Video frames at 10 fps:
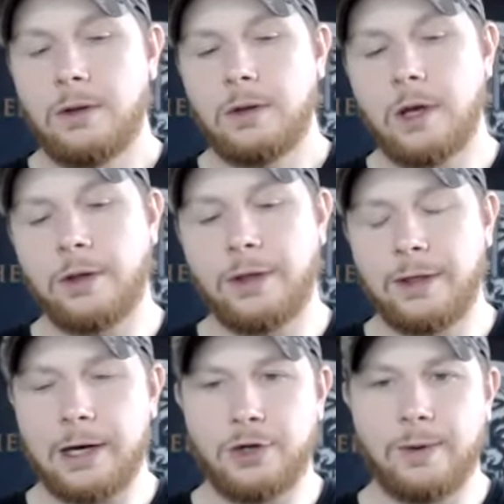The other thing
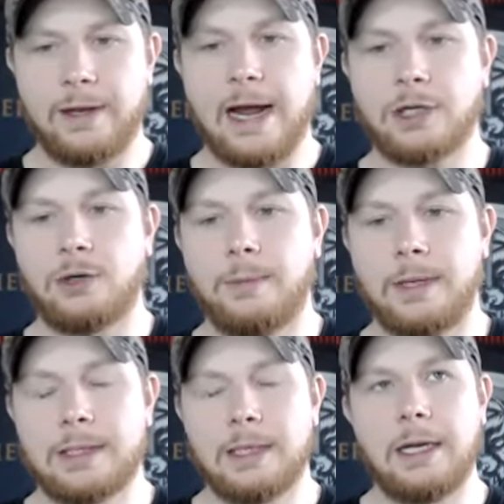that I do with an actionable
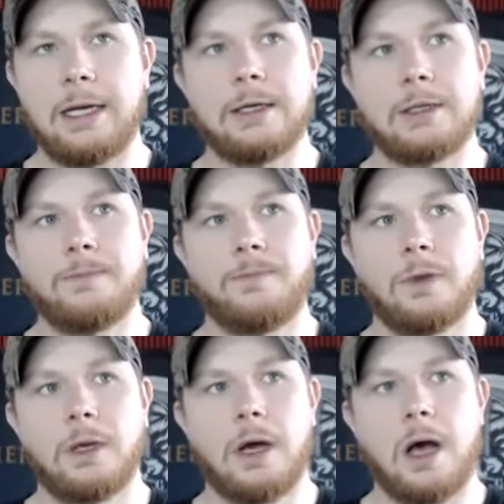abyss is
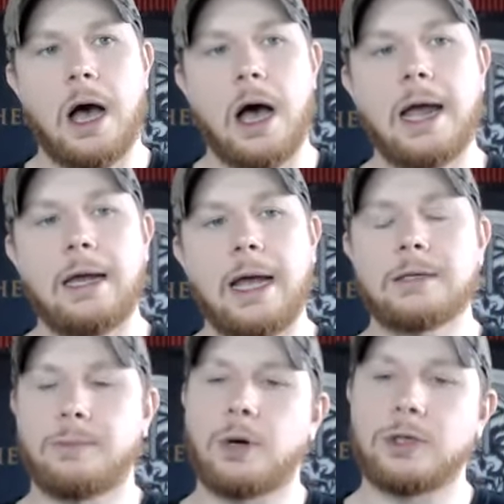I, as
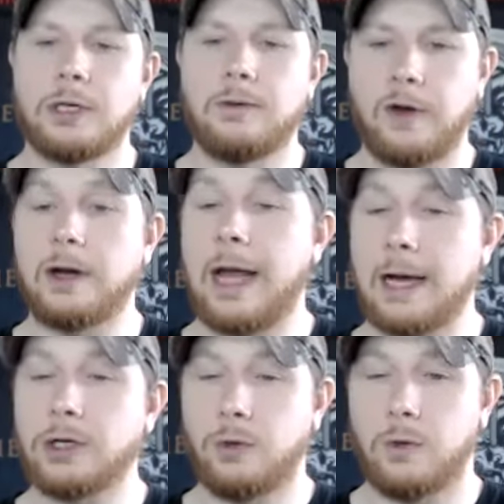a person, am very
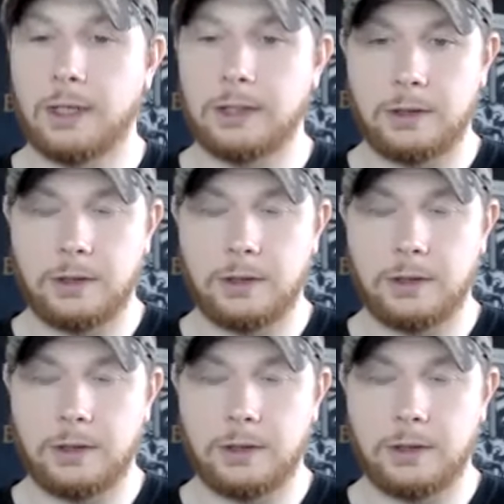action oriented.